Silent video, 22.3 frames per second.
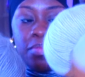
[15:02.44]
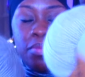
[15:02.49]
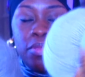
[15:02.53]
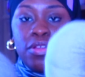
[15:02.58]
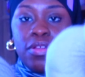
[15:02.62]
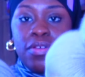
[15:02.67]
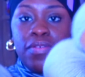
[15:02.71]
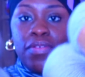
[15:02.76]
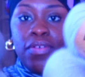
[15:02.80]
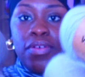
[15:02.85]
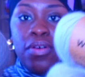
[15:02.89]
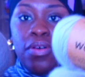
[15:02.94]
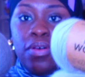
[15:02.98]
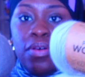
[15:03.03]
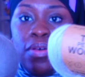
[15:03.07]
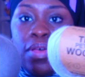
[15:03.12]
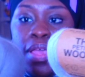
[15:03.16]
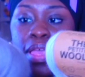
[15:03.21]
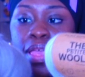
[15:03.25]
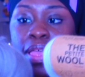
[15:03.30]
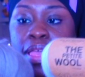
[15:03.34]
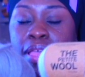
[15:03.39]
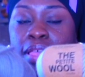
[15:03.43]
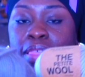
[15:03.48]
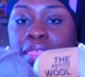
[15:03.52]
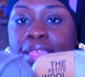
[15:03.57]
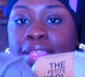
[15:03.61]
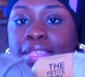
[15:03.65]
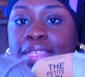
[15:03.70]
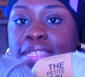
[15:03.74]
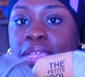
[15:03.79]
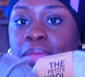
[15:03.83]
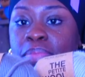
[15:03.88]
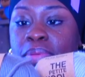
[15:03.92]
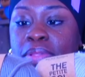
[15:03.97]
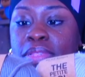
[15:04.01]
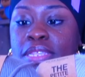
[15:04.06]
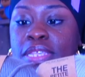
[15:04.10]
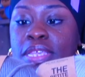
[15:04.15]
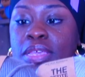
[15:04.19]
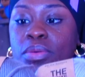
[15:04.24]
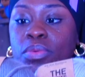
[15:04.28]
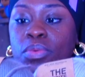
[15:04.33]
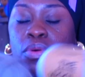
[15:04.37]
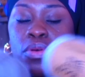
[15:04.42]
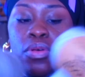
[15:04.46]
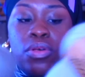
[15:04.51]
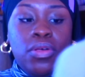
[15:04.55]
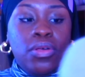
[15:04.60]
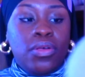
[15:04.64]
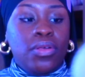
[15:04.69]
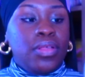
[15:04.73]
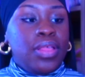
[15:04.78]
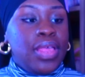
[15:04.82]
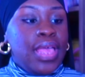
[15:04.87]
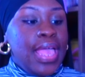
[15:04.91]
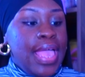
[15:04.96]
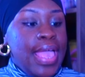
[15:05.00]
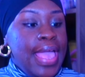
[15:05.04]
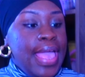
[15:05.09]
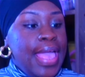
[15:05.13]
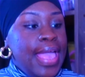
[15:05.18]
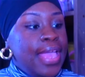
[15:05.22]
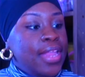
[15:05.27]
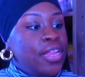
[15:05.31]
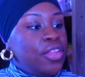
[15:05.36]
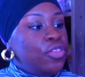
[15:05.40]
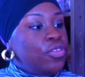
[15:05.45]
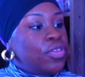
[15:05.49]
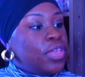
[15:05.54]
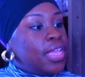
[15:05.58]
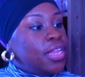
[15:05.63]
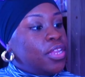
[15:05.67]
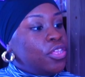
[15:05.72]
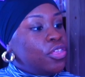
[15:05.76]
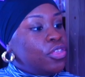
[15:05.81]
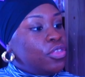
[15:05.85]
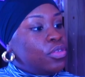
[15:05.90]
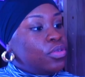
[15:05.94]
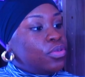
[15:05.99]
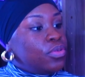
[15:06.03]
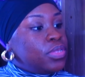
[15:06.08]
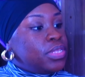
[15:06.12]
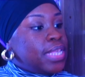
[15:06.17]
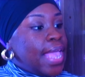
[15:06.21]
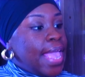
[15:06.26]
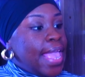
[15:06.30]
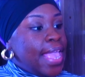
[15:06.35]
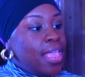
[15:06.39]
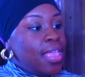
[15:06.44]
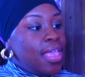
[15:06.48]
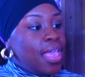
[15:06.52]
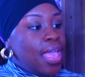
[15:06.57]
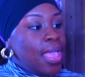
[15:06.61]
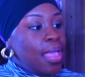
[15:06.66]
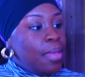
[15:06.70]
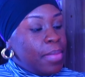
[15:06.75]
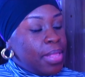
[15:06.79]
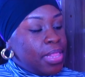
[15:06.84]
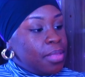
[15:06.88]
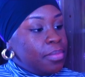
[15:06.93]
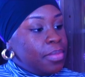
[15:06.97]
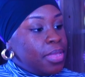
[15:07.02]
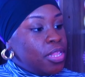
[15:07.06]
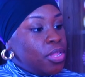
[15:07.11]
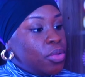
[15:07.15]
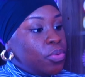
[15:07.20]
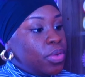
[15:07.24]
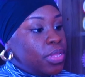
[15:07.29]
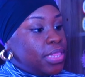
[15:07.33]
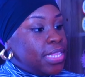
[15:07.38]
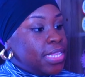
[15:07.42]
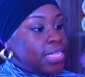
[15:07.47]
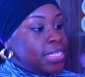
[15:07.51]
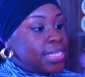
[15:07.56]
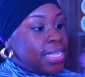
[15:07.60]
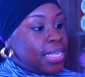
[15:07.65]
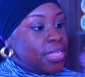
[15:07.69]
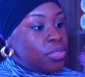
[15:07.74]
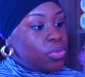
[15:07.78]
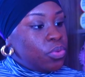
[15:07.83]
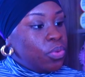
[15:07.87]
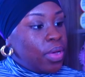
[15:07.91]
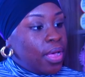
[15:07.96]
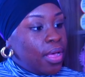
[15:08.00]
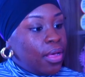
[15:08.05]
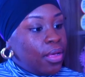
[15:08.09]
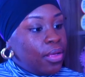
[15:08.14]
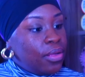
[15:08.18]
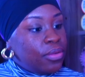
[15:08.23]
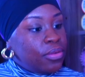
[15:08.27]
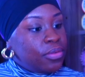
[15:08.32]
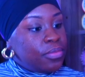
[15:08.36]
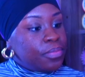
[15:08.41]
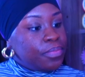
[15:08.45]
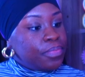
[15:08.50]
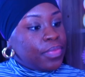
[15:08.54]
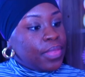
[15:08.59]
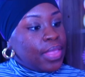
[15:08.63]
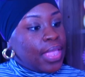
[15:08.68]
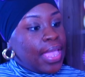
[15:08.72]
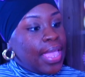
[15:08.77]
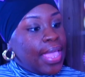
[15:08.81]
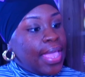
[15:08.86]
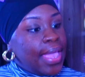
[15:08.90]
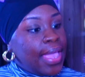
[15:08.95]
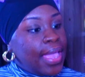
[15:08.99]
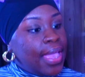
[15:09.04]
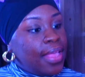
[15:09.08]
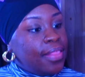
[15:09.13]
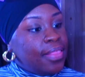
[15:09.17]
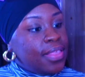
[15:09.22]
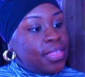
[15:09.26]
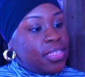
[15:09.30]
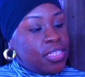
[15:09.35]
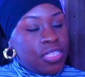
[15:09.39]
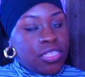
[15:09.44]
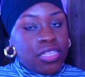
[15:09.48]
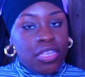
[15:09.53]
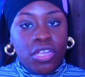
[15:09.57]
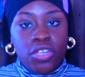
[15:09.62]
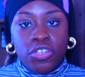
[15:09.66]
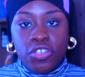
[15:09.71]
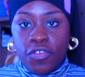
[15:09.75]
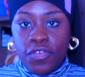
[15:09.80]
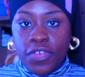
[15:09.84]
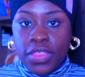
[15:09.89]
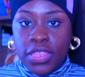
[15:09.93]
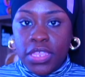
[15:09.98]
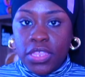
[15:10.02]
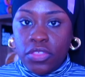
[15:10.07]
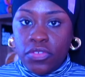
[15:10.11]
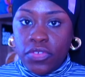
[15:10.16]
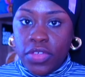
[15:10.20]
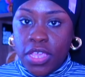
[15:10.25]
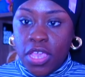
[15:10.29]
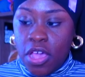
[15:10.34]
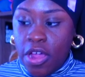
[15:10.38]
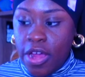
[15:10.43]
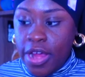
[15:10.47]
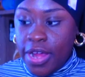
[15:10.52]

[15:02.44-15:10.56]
beautiful. This is in petite wool, and you can use the 8mm with this as well. And this is 153 yards.